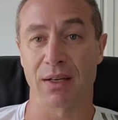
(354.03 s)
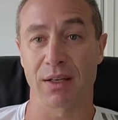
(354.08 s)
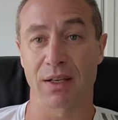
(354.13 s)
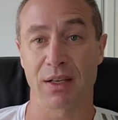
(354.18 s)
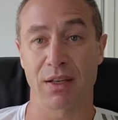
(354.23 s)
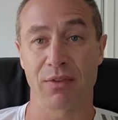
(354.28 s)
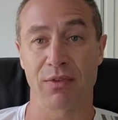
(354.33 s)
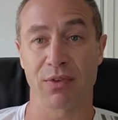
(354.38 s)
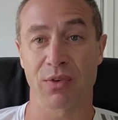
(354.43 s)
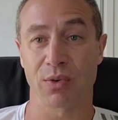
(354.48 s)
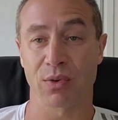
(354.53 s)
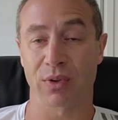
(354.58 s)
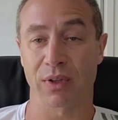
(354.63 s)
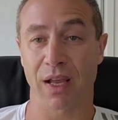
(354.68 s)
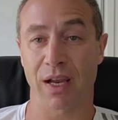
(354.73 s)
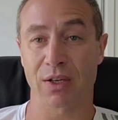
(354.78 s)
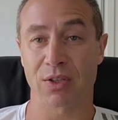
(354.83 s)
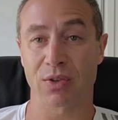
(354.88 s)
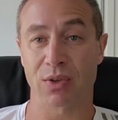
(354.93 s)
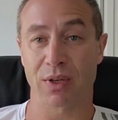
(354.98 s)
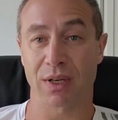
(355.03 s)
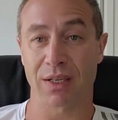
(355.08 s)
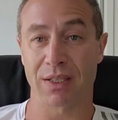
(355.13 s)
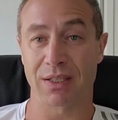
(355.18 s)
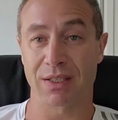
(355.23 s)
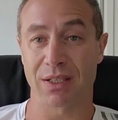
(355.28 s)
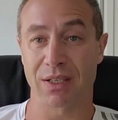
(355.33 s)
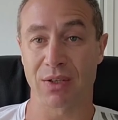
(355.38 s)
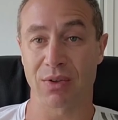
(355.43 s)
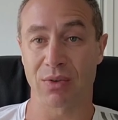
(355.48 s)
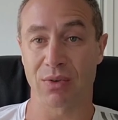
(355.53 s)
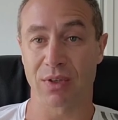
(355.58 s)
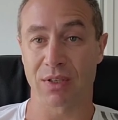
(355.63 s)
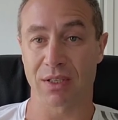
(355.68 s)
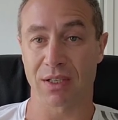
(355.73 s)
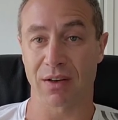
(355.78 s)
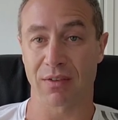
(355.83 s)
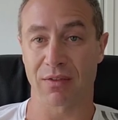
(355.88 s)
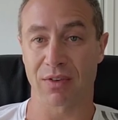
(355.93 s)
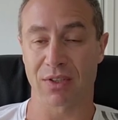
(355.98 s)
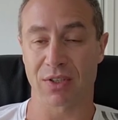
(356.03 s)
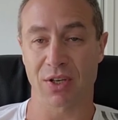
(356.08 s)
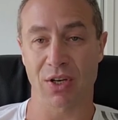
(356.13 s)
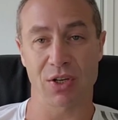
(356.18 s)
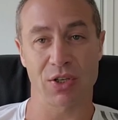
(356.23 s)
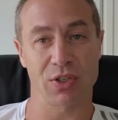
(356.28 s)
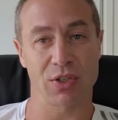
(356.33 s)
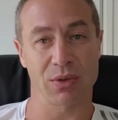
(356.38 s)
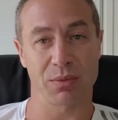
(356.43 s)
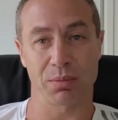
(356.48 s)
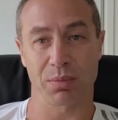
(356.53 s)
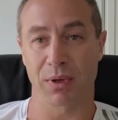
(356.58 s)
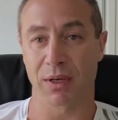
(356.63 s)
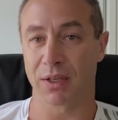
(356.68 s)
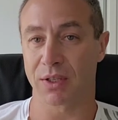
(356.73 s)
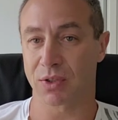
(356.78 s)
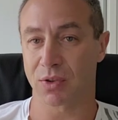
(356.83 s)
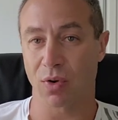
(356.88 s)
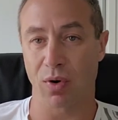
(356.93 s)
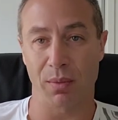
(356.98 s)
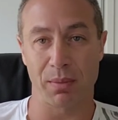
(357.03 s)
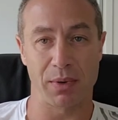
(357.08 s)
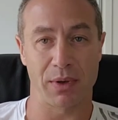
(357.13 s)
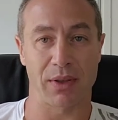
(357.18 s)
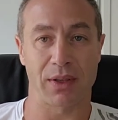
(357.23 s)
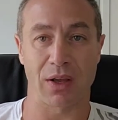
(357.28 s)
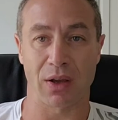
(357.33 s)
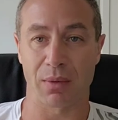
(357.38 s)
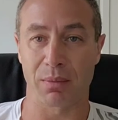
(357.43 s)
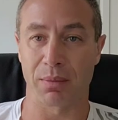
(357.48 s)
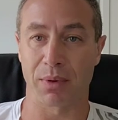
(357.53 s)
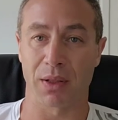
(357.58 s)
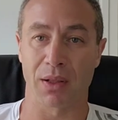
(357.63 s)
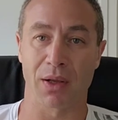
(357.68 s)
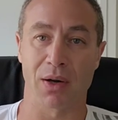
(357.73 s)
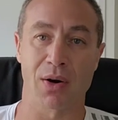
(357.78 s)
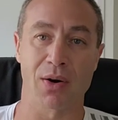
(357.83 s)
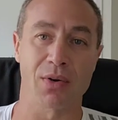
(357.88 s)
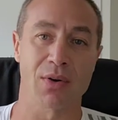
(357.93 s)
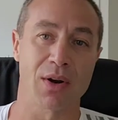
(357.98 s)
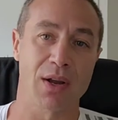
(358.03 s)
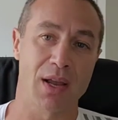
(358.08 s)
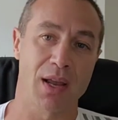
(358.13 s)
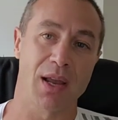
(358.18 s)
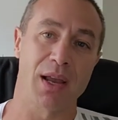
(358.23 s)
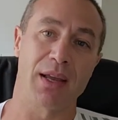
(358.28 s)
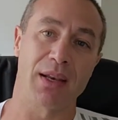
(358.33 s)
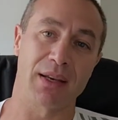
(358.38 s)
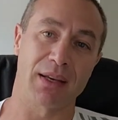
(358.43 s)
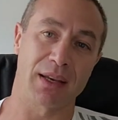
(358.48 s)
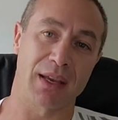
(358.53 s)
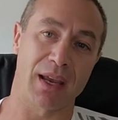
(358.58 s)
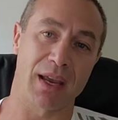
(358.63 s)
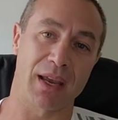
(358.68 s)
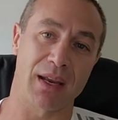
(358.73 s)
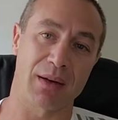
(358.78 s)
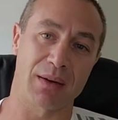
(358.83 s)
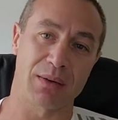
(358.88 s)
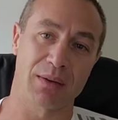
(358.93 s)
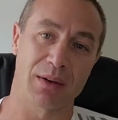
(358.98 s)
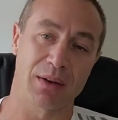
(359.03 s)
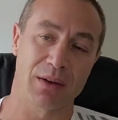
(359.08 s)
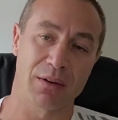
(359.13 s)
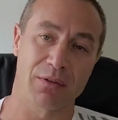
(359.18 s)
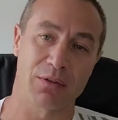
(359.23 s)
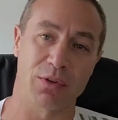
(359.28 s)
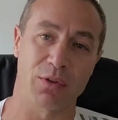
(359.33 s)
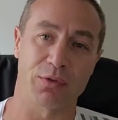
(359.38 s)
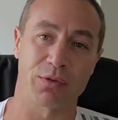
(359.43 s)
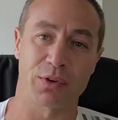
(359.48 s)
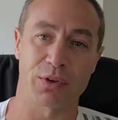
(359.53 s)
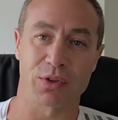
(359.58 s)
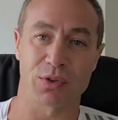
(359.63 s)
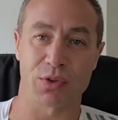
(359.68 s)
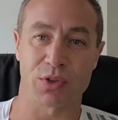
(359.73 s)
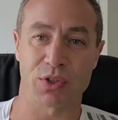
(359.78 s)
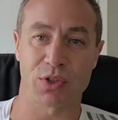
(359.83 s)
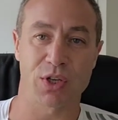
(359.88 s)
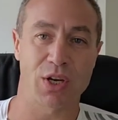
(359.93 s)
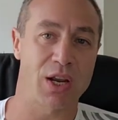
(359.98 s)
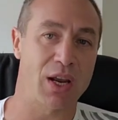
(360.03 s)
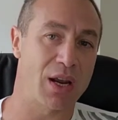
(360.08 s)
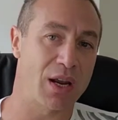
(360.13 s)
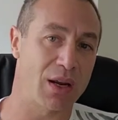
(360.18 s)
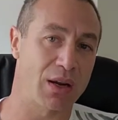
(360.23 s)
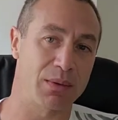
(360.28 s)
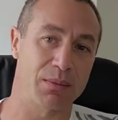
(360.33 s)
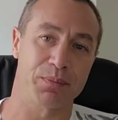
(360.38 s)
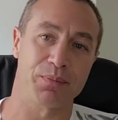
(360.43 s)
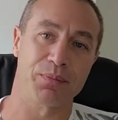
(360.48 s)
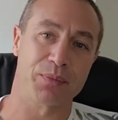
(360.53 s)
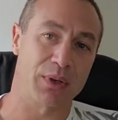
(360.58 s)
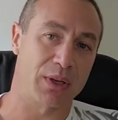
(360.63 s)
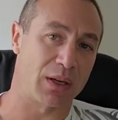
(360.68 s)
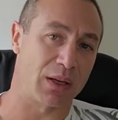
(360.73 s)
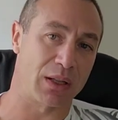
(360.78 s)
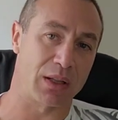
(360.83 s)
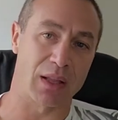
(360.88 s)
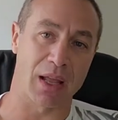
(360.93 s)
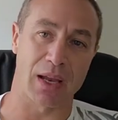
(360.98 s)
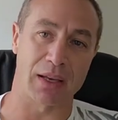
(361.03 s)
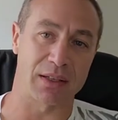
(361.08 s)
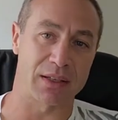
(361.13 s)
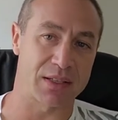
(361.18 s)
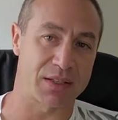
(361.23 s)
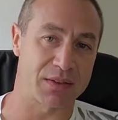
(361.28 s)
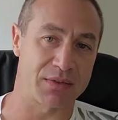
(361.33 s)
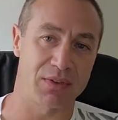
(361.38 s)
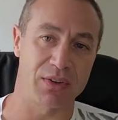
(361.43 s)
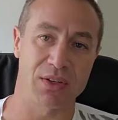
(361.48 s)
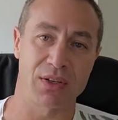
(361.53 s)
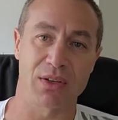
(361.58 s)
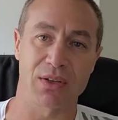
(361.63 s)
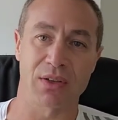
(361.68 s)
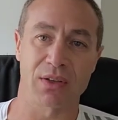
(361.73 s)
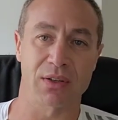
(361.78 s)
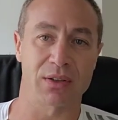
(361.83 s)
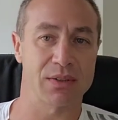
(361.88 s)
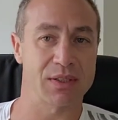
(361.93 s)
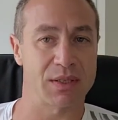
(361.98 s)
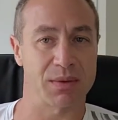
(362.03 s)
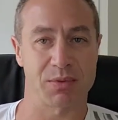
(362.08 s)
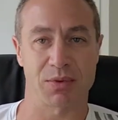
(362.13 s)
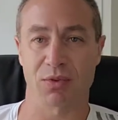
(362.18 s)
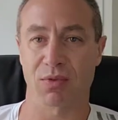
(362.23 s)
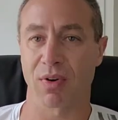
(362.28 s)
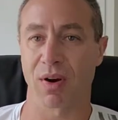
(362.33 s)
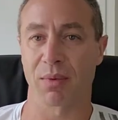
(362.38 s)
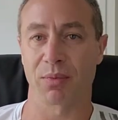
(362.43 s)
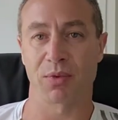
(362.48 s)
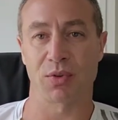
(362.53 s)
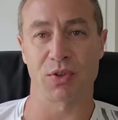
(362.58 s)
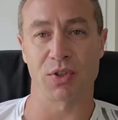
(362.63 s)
If you would like to continue this conversation, please comment down below. And again, feel free to share, like this video, subscribe to